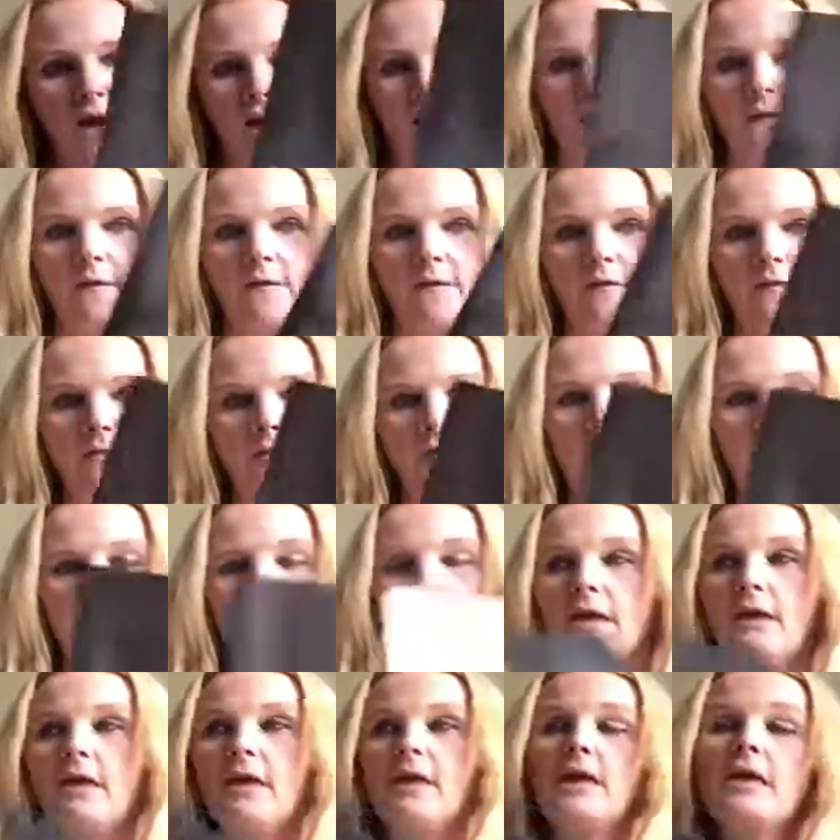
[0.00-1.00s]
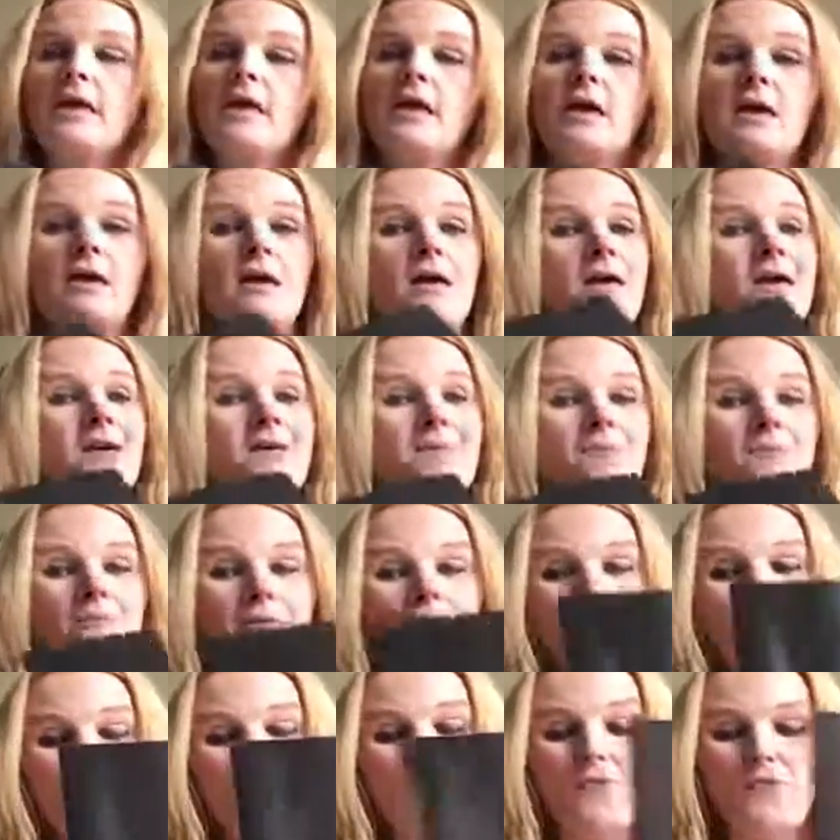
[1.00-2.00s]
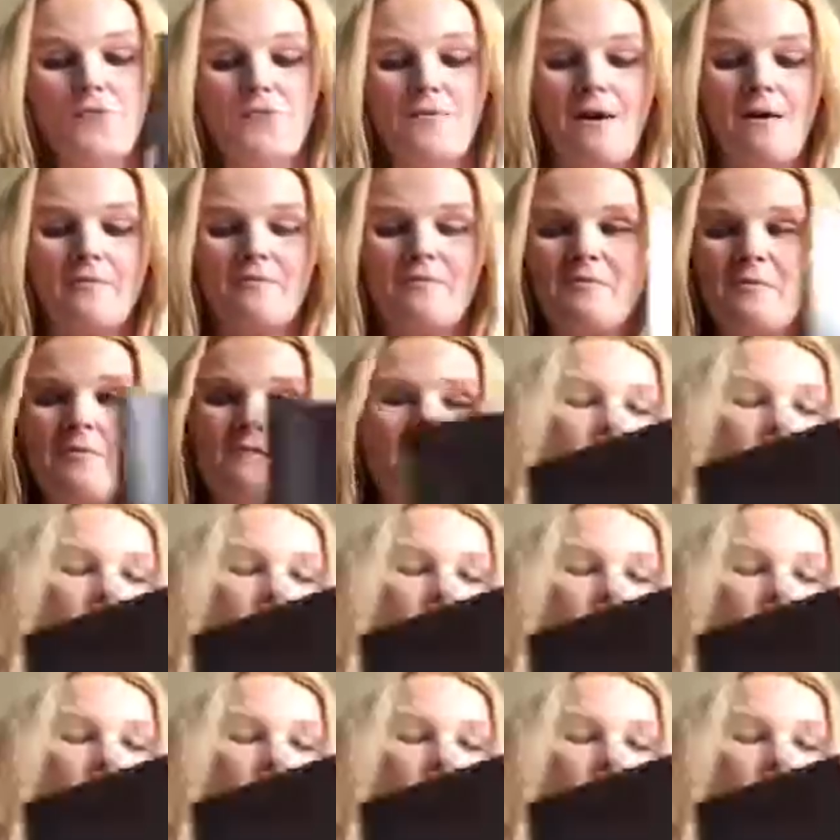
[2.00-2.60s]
and please subscribe to